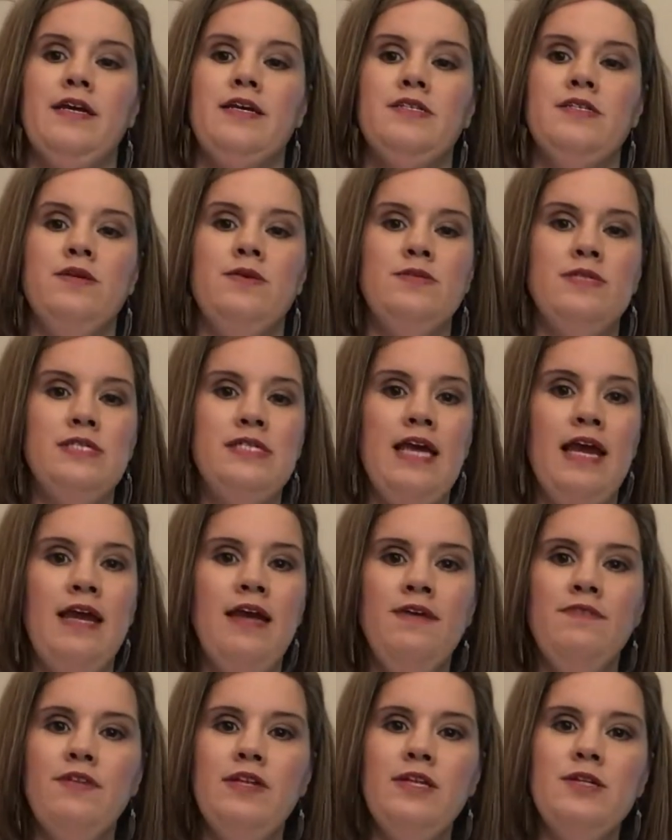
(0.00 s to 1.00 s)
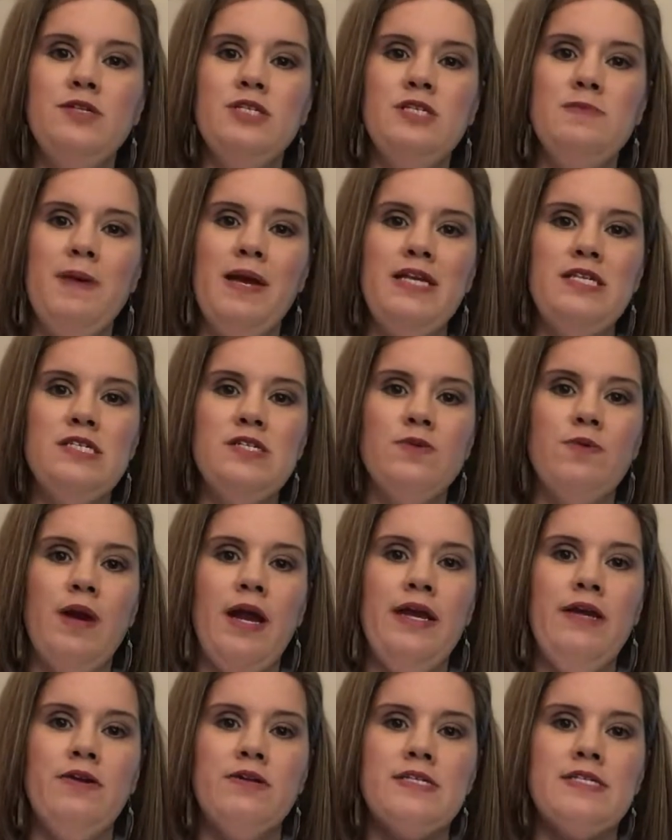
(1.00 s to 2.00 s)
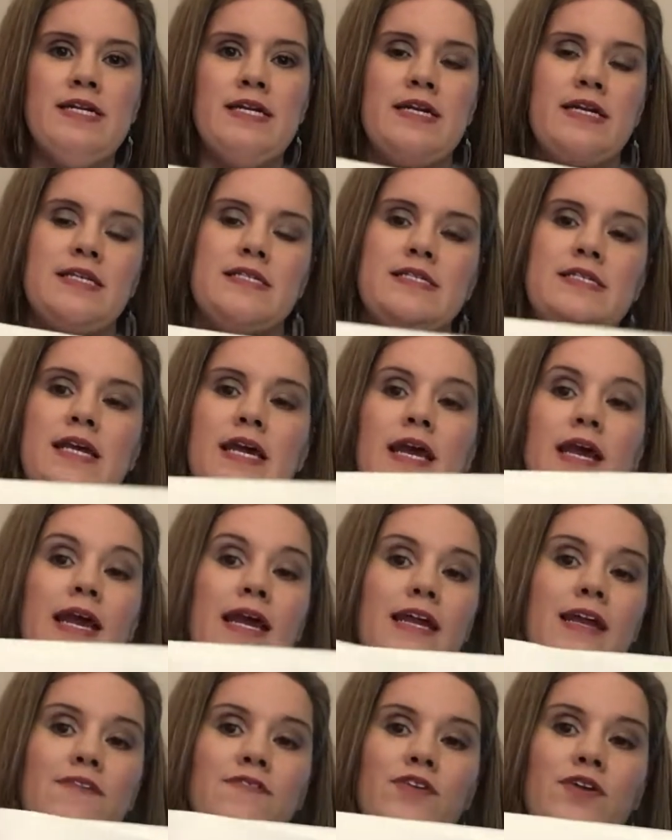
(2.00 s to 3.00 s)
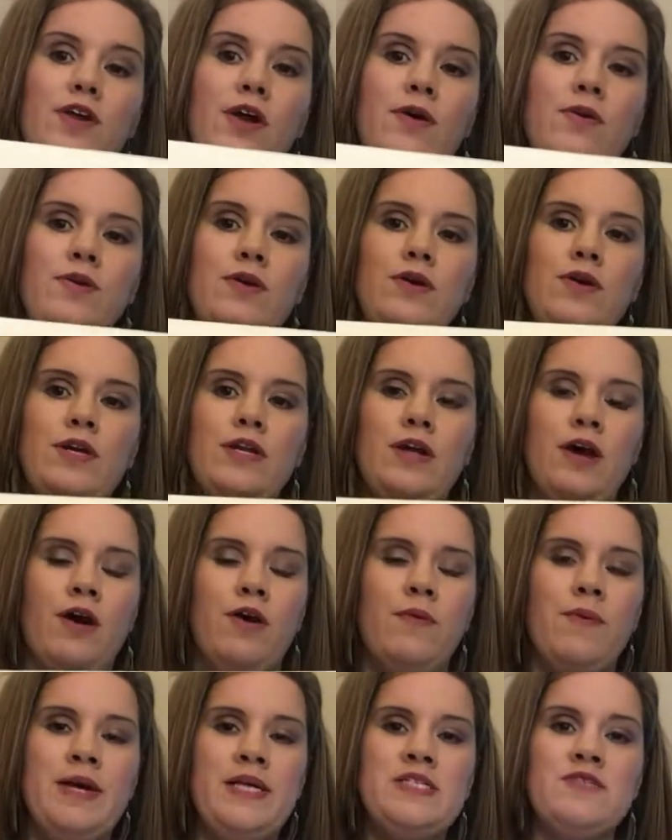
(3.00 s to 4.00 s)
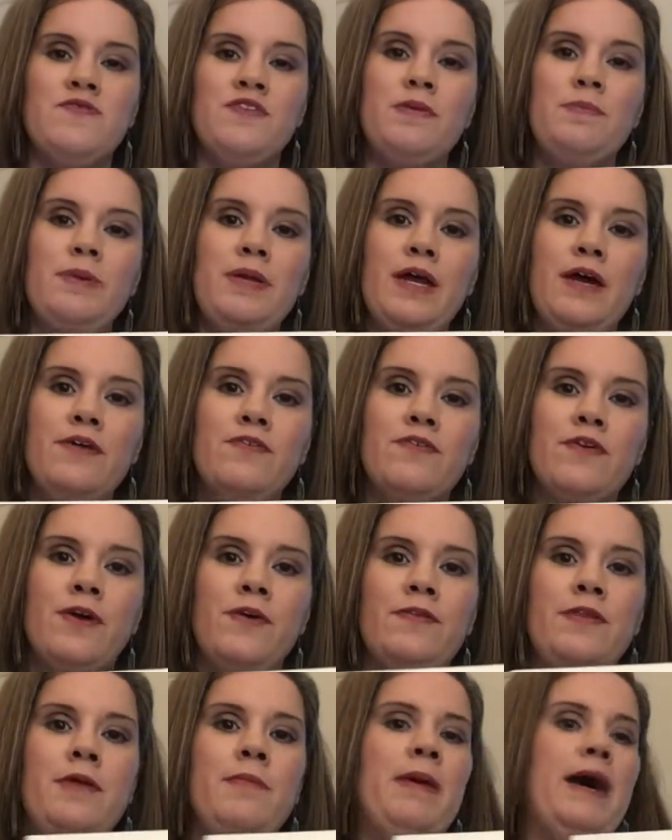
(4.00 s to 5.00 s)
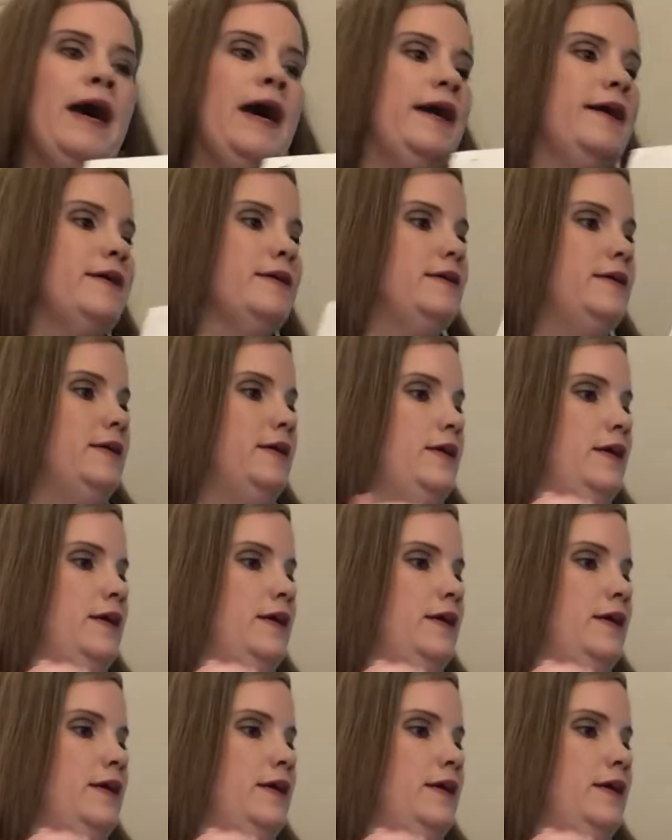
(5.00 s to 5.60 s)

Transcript: So save a little space to write your sentence, and if you don't, you can always flip it over on the back.